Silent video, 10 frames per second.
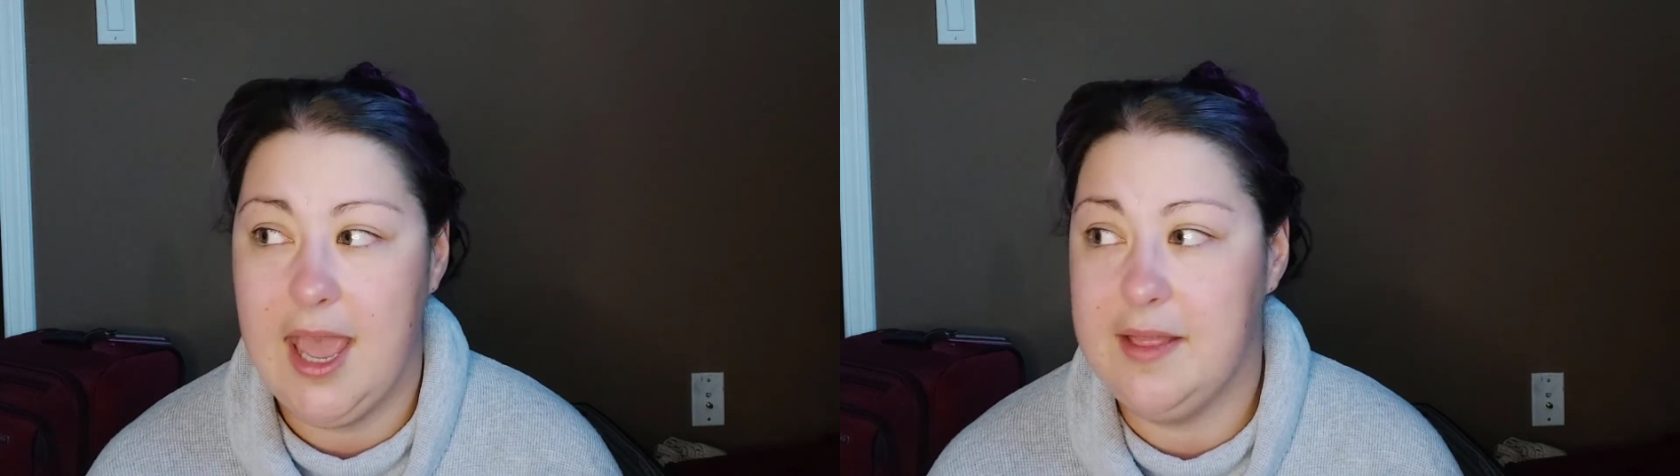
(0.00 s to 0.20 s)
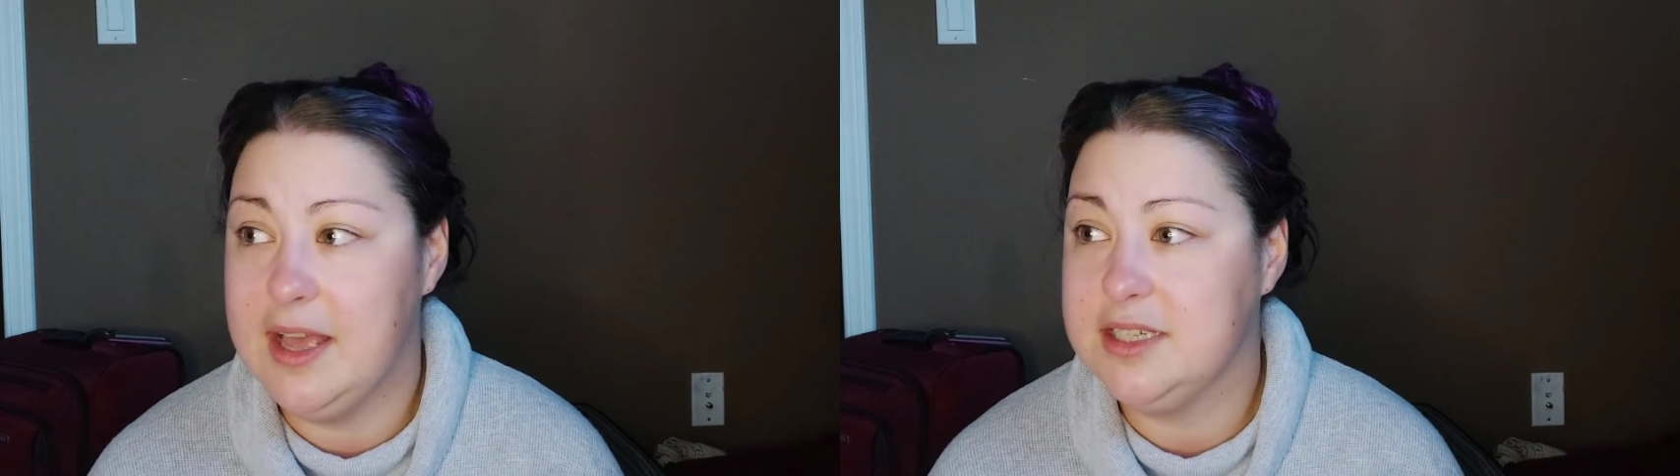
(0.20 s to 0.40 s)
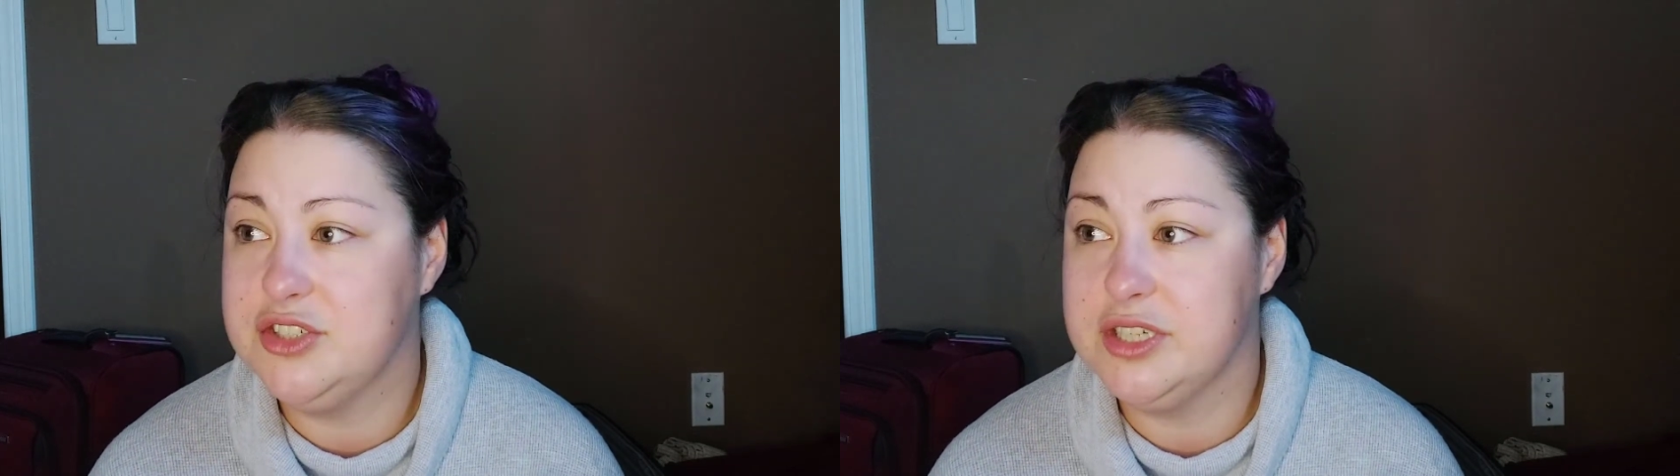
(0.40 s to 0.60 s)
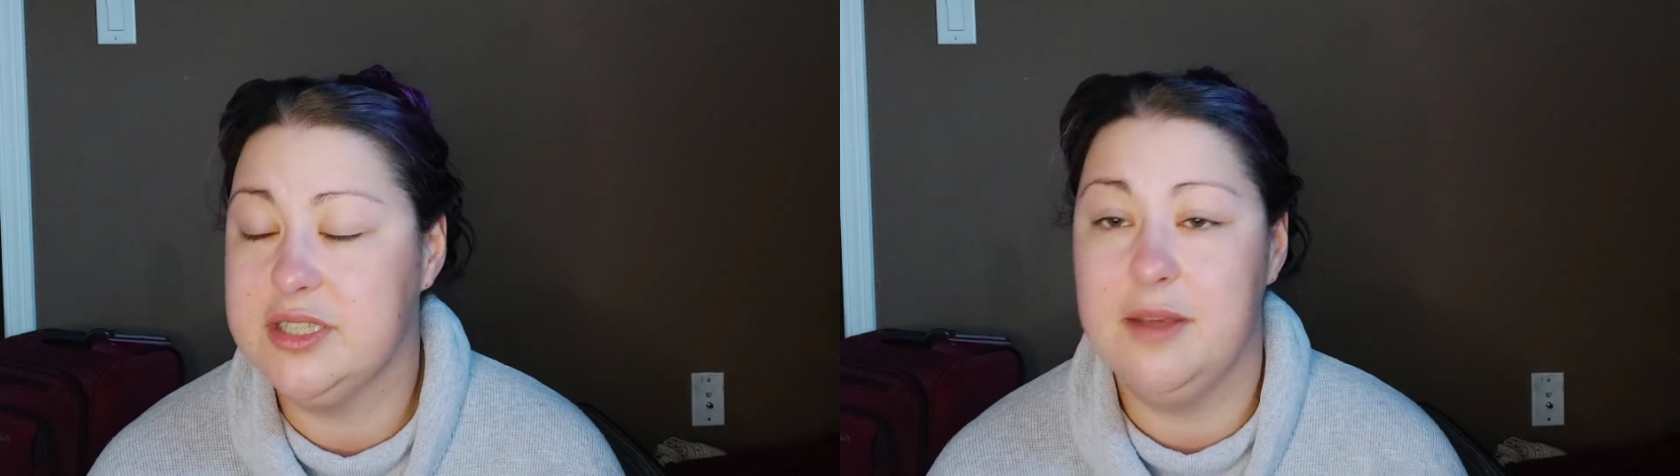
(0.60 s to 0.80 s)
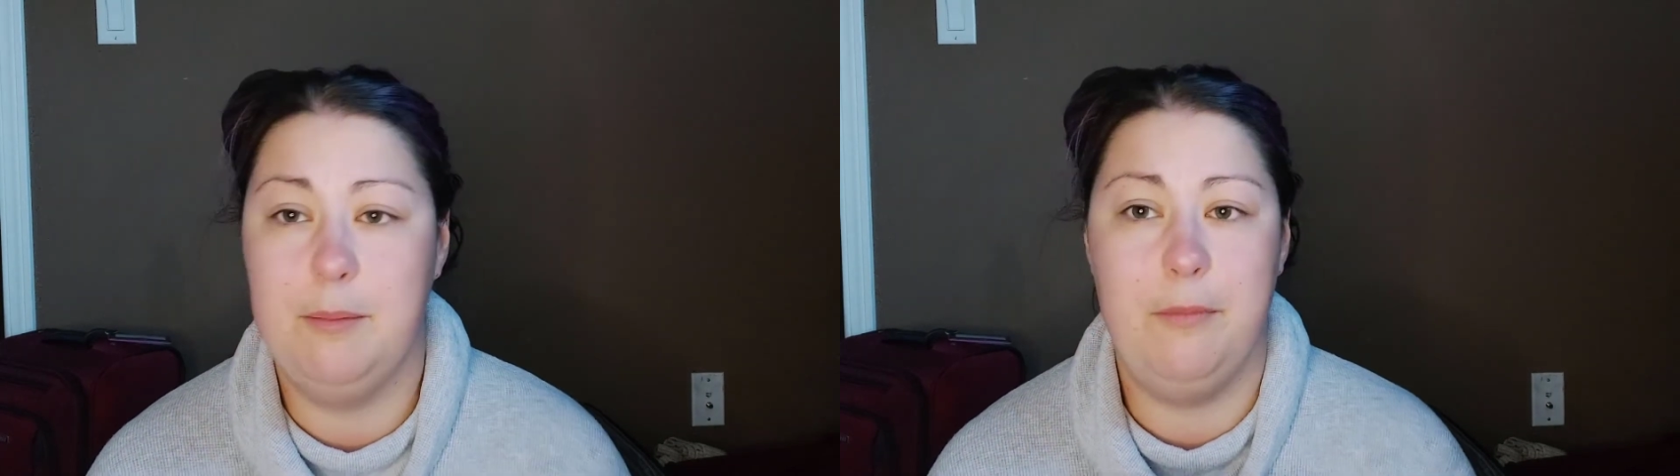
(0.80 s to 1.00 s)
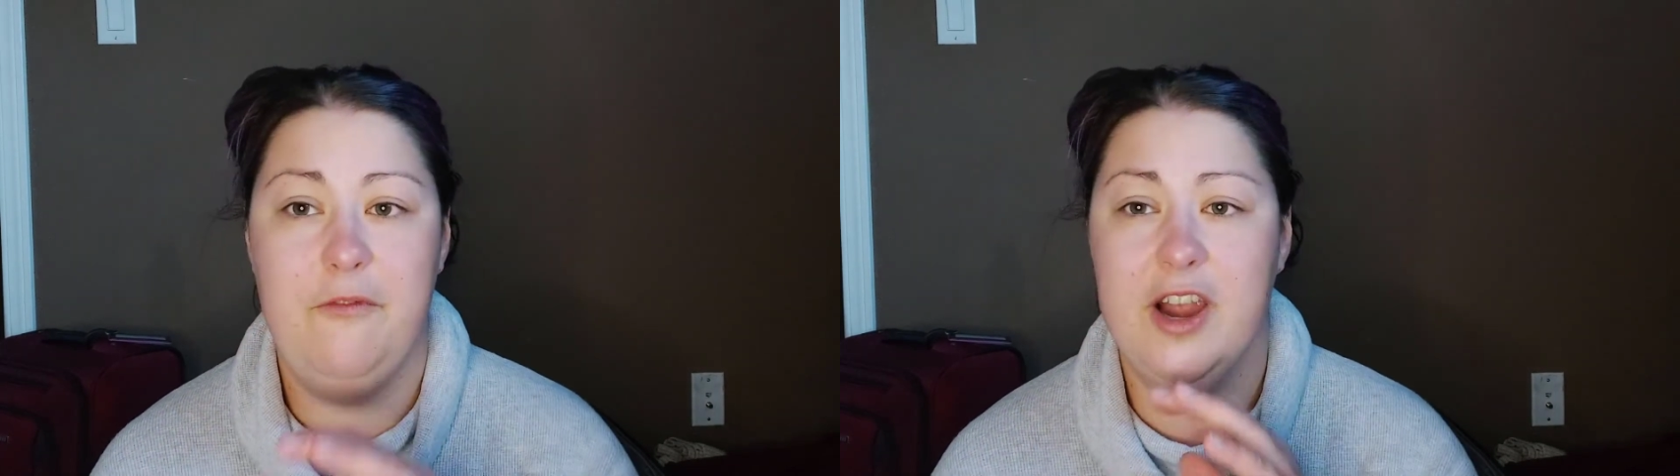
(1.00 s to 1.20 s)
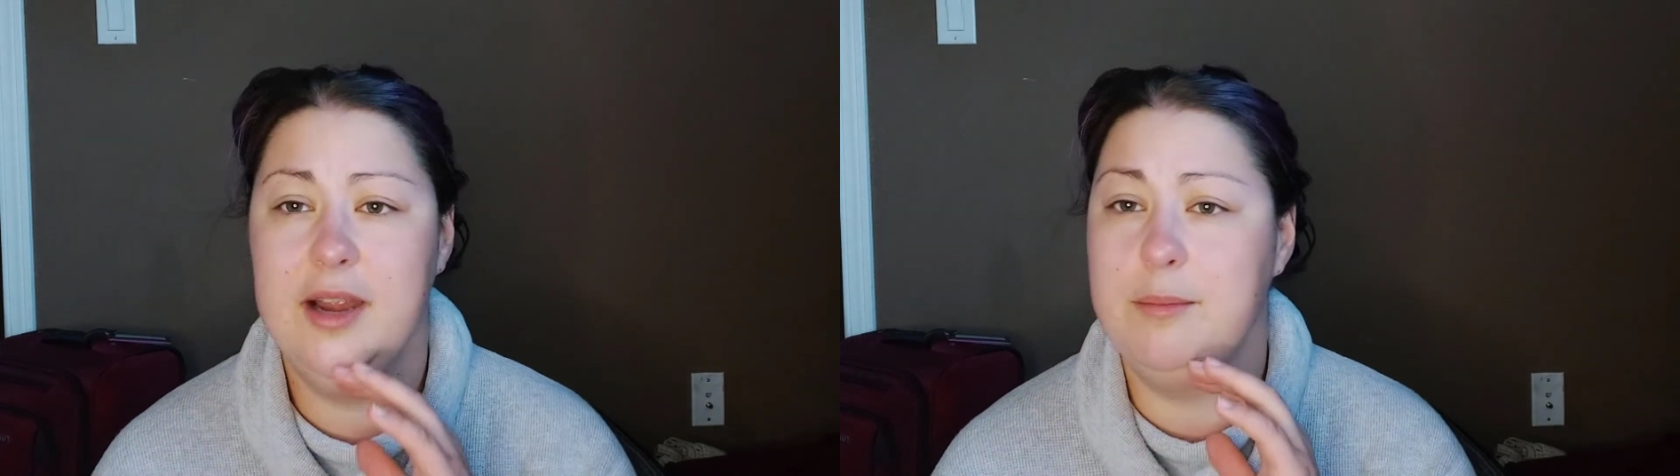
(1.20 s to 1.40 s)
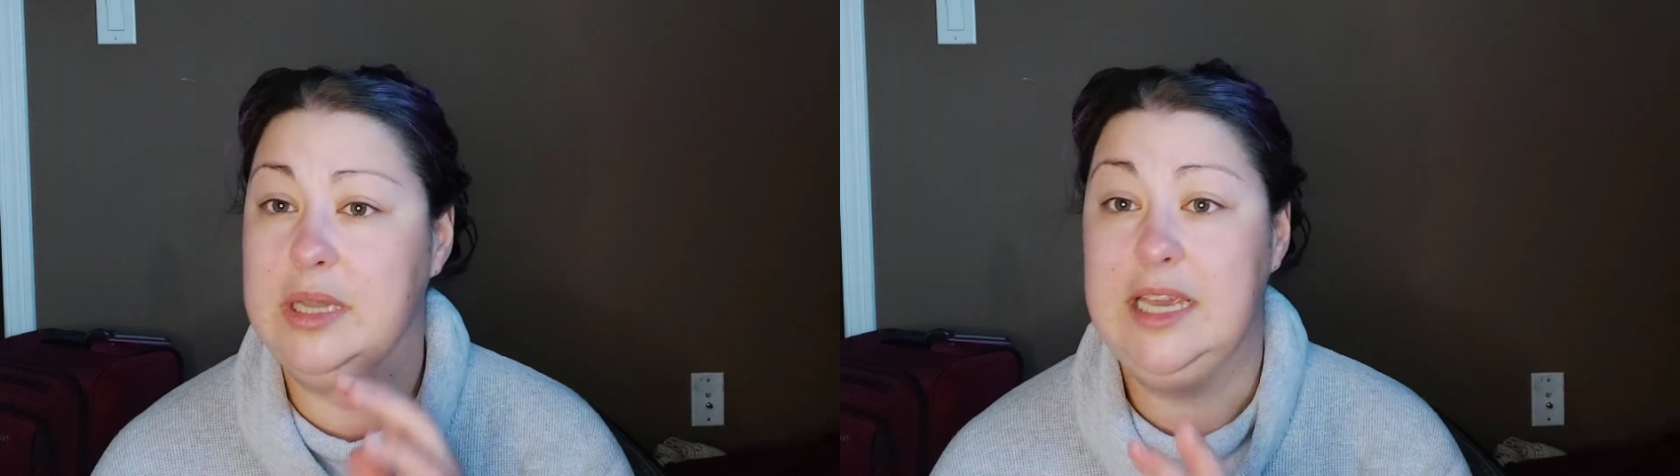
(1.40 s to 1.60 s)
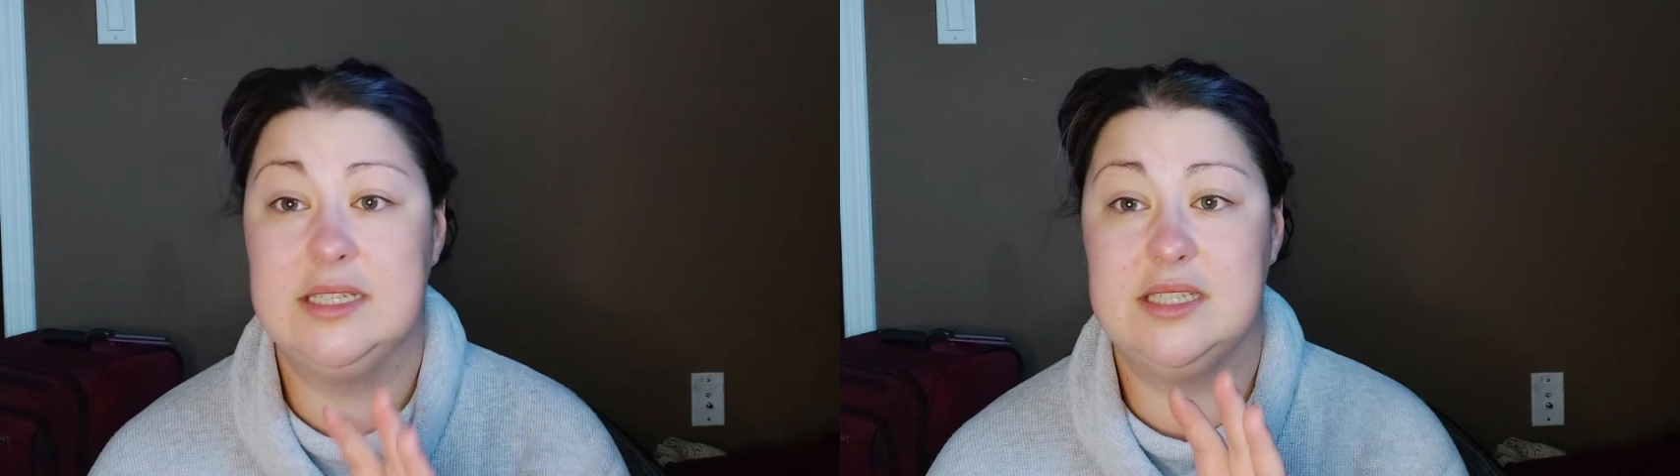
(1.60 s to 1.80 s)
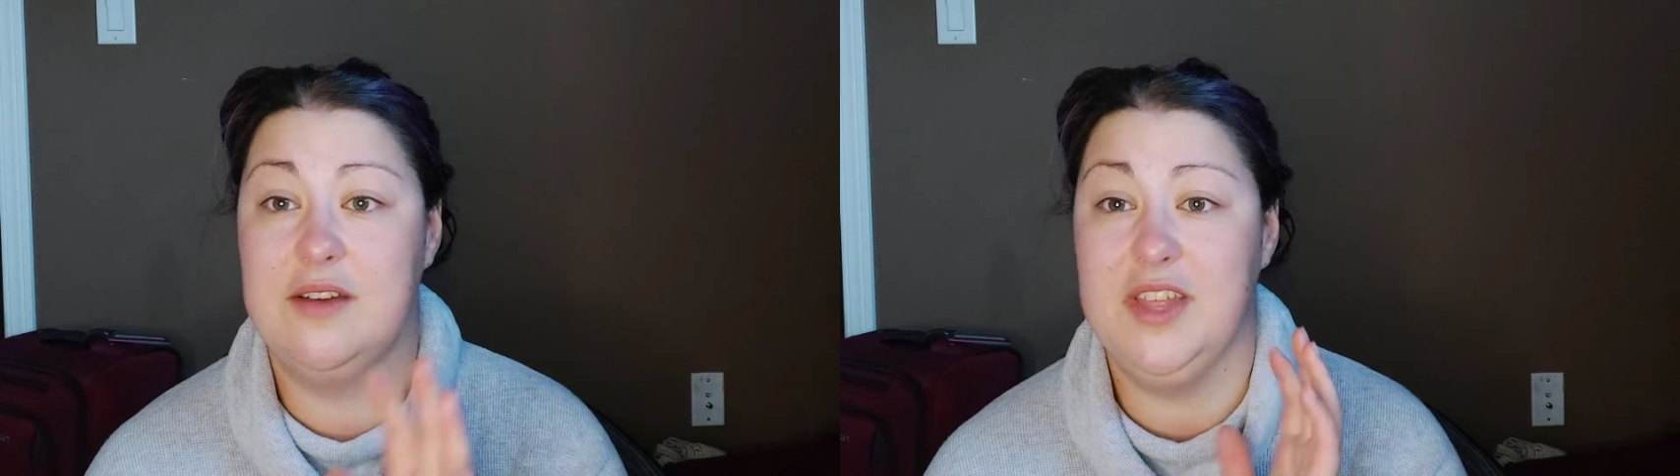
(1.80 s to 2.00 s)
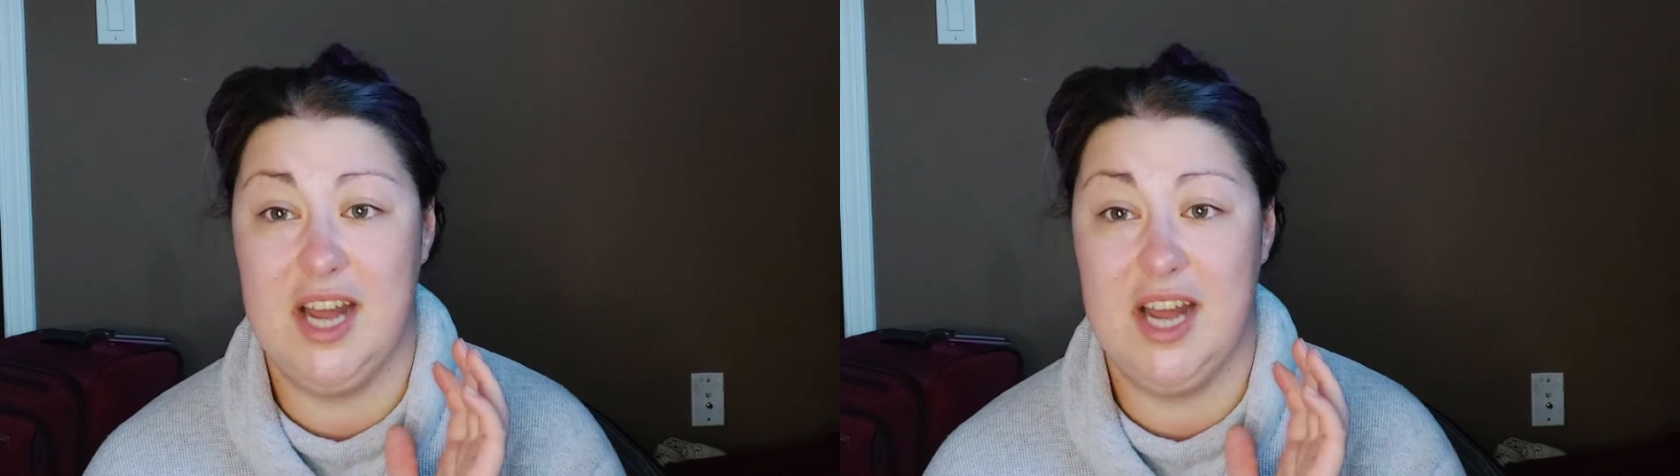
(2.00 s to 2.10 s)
And that's just the very blatant stuff